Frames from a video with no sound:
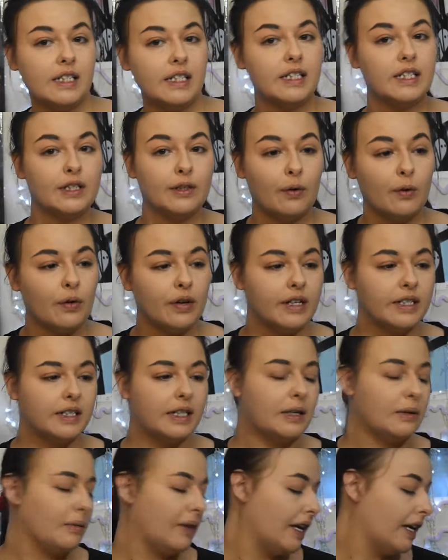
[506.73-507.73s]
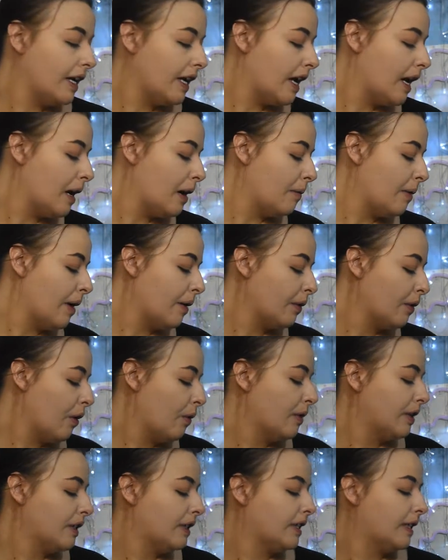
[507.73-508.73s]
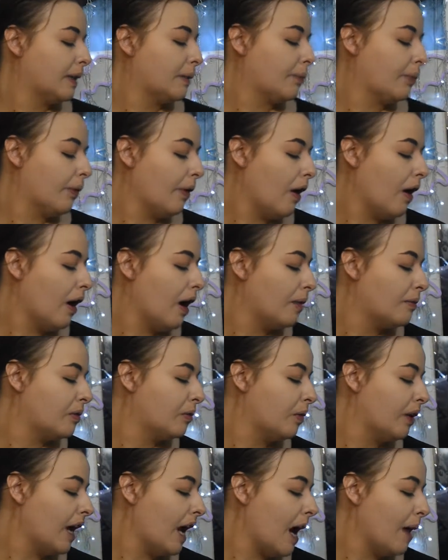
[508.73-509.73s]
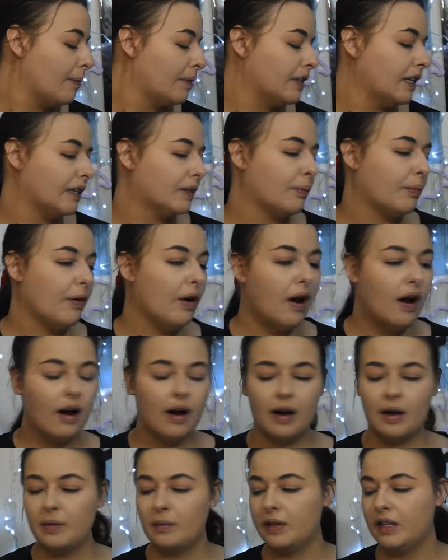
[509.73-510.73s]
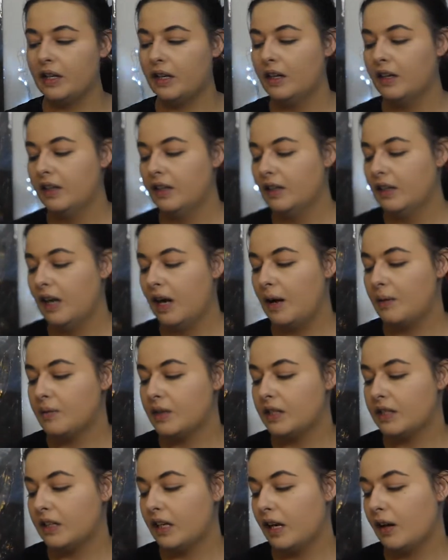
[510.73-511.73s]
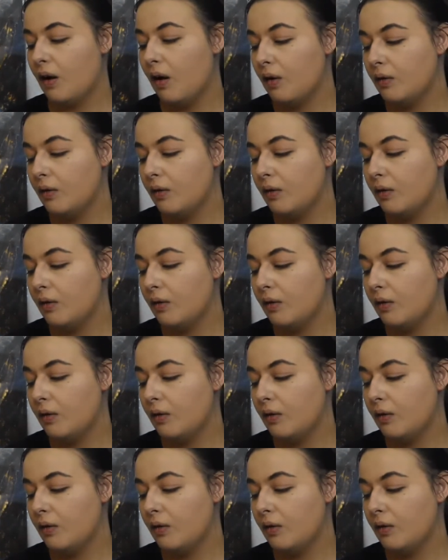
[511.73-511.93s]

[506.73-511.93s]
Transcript: stories in media about going to the prom and what happens at the prom. And I'm just like, oh